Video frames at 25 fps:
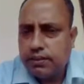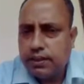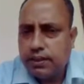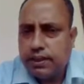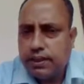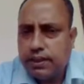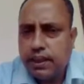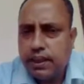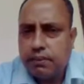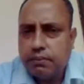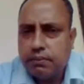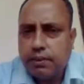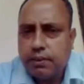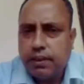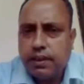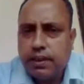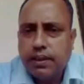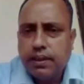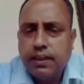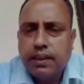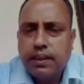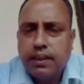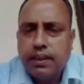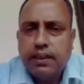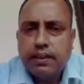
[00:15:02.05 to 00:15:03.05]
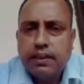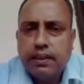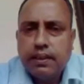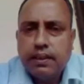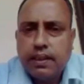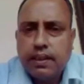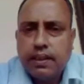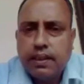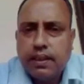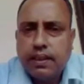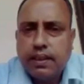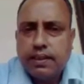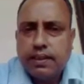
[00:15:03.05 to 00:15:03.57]
Second point. The
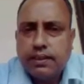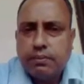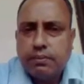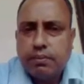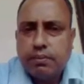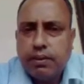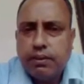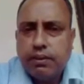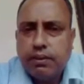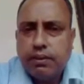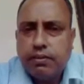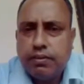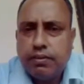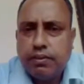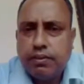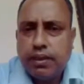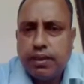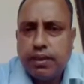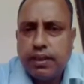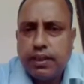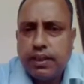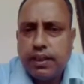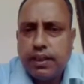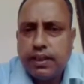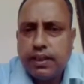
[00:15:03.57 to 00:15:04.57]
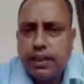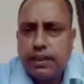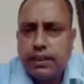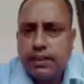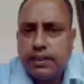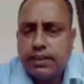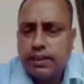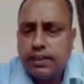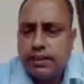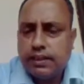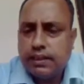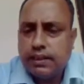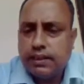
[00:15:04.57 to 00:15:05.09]
last point 400 and
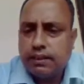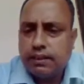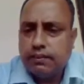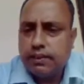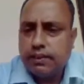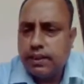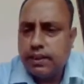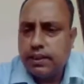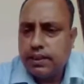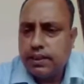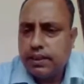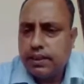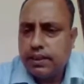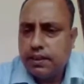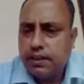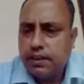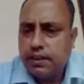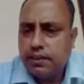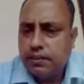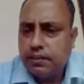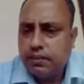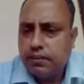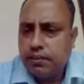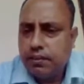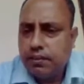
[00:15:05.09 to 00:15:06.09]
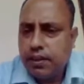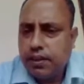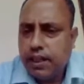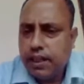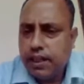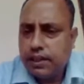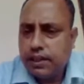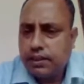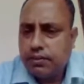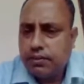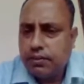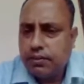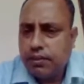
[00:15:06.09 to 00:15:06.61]
670. For
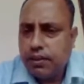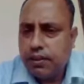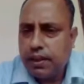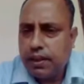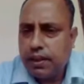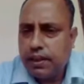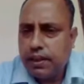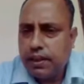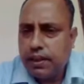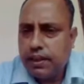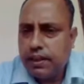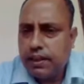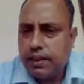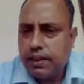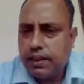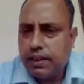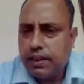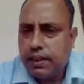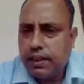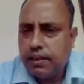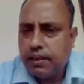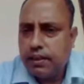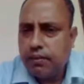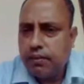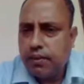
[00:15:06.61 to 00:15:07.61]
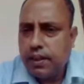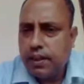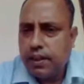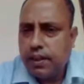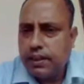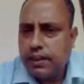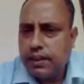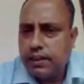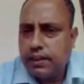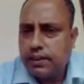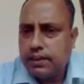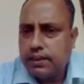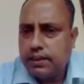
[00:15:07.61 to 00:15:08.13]
x 400 and y
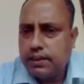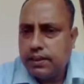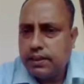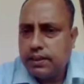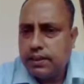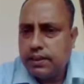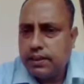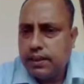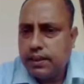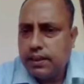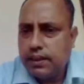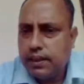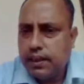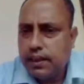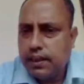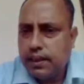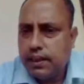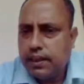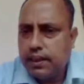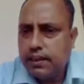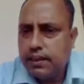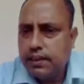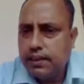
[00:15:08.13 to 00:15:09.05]
is 600.